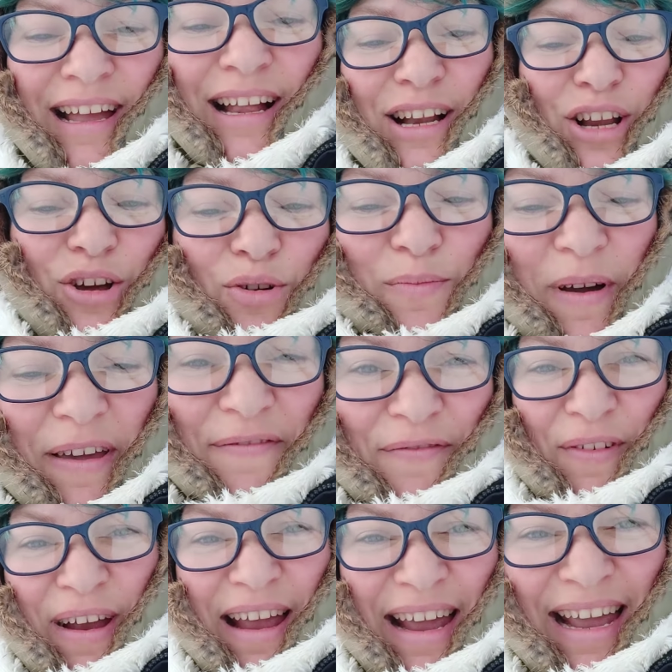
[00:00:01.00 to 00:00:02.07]
Hello my
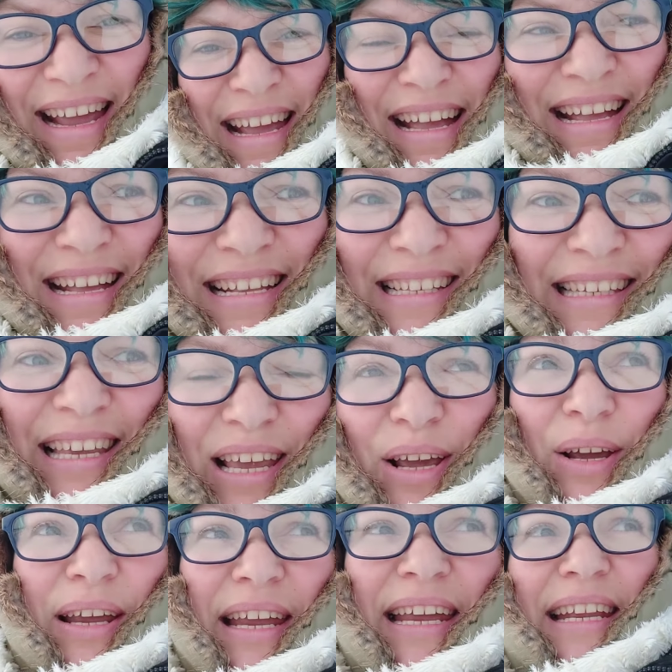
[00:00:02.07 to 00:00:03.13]
friends.
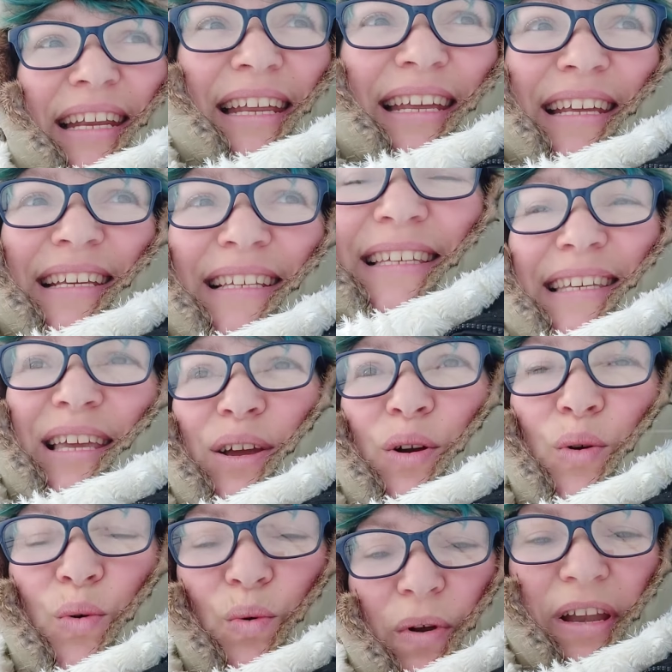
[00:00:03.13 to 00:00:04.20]
It is
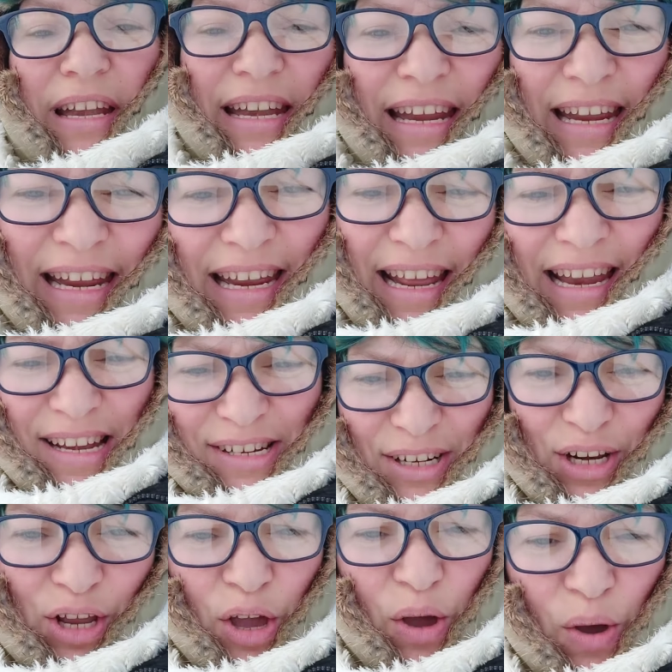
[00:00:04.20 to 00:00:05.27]
windy
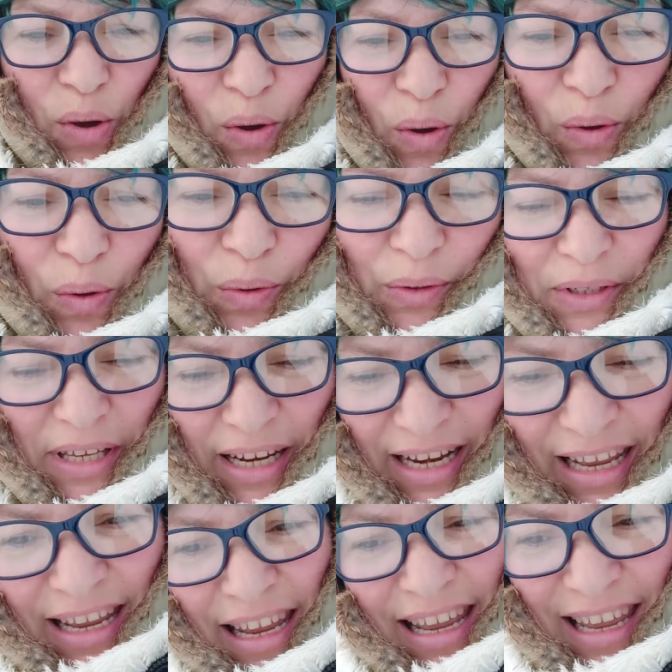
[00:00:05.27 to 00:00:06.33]
and cold
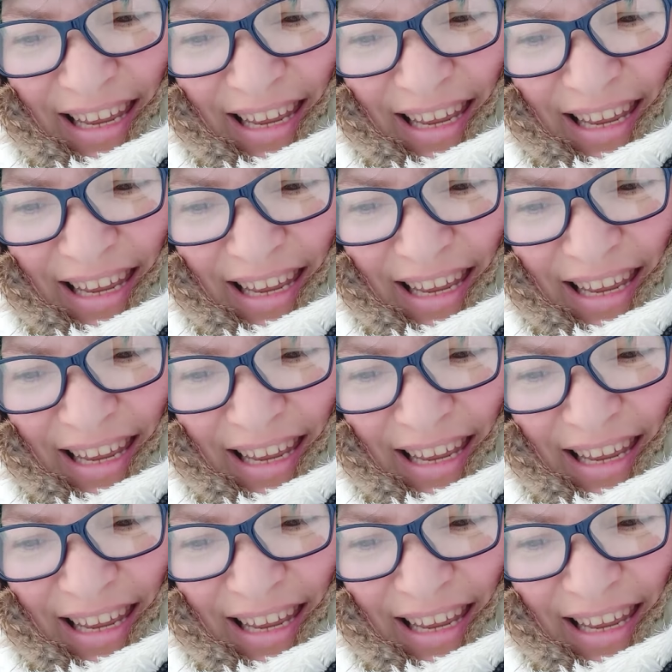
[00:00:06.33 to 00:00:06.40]
today.